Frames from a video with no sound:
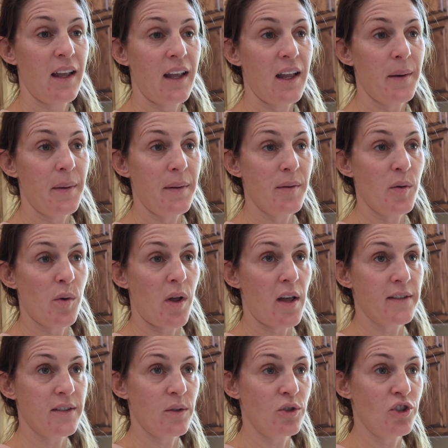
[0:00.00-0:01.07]
And maybe we'll
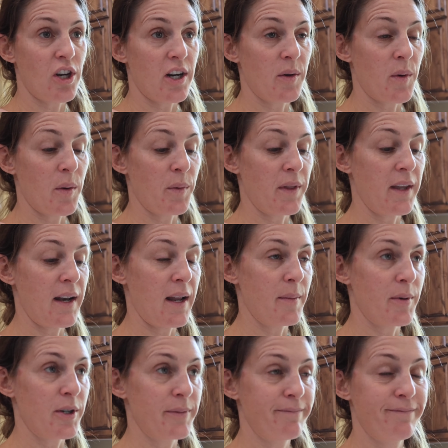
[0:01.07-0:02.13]
also share one with a
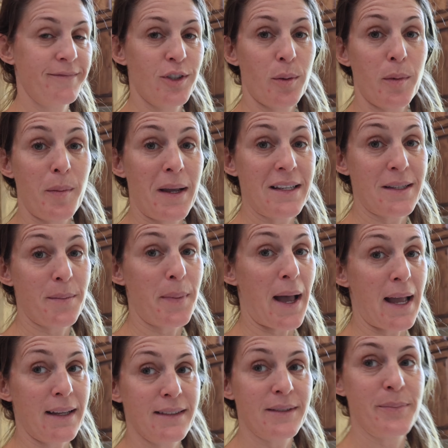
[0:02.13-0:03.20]
neighbor. So I'm gonna make some
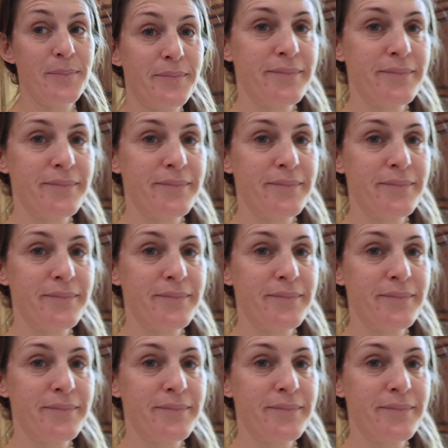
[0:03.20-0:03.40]
pies.